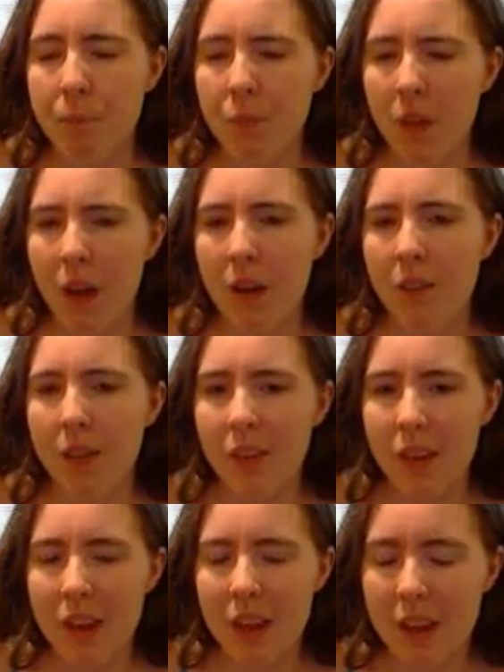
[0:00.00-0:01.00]

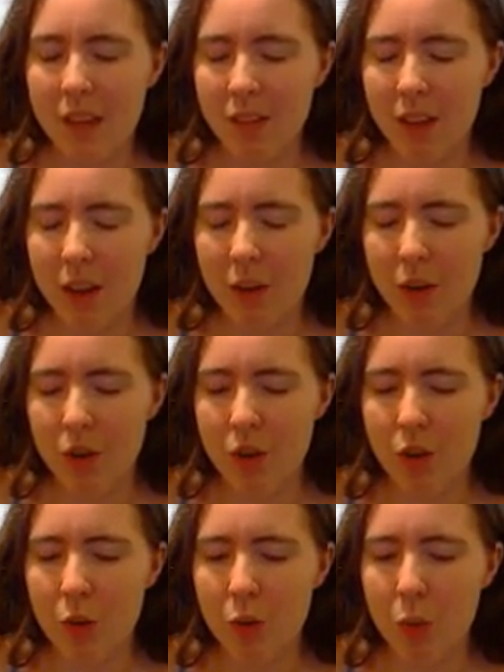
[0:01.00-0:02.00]
obviously he gives Eren
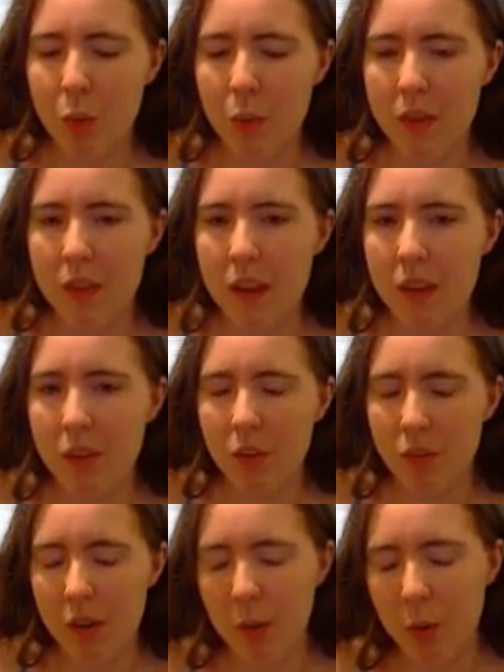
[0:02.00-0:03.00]
to the
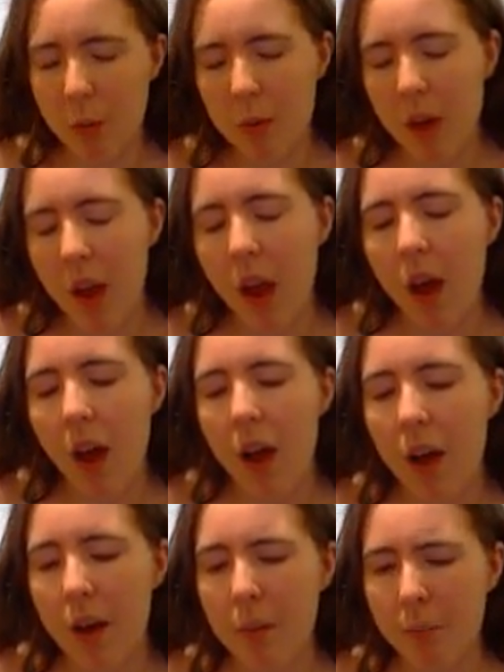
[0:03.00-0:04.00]
Survey Corps.
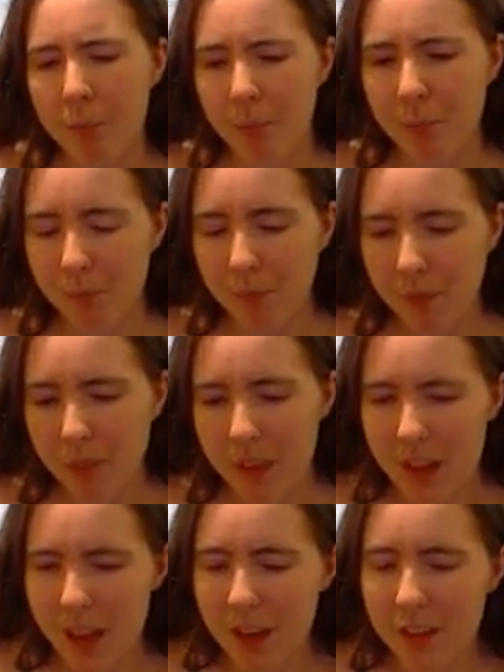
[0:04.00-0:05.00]
Um,
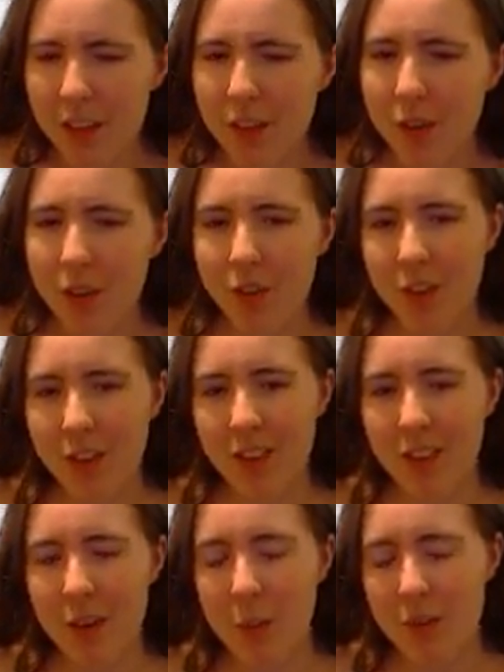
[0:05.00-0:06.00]
Another interesting
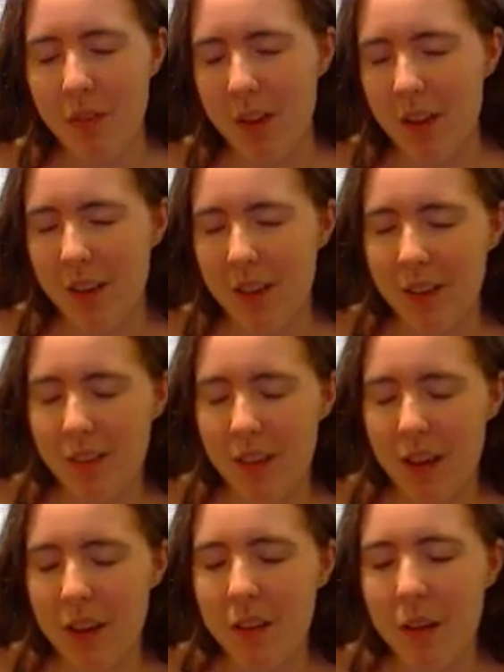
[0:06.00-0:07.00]
thing we found out is
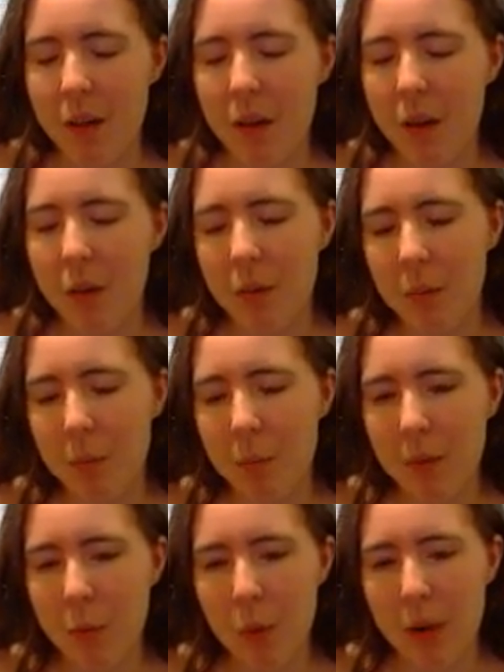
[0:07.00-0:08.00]
that
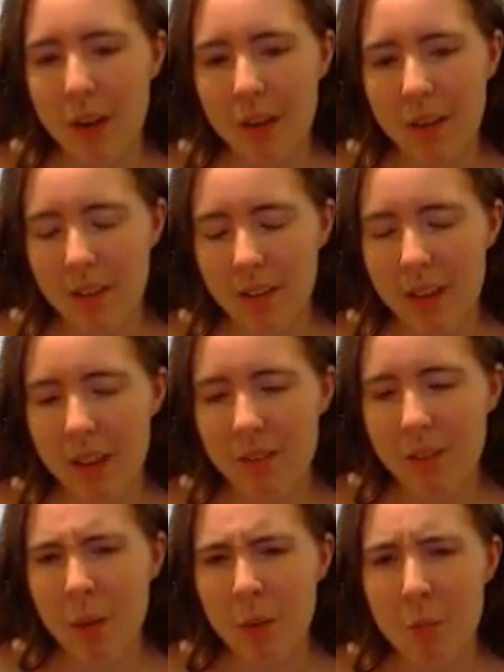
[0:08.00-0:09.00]
when
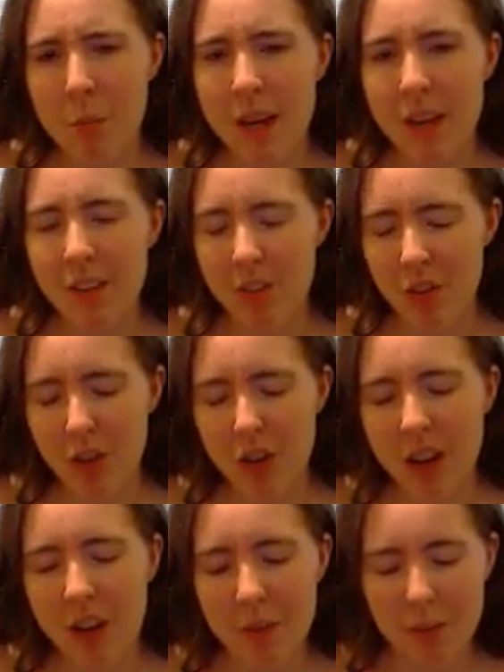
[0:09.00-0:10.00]
Levi was beating the shit
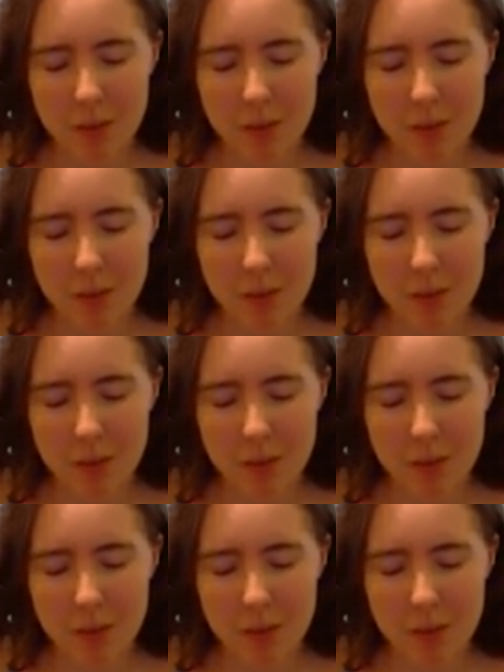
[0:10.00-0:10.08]
out of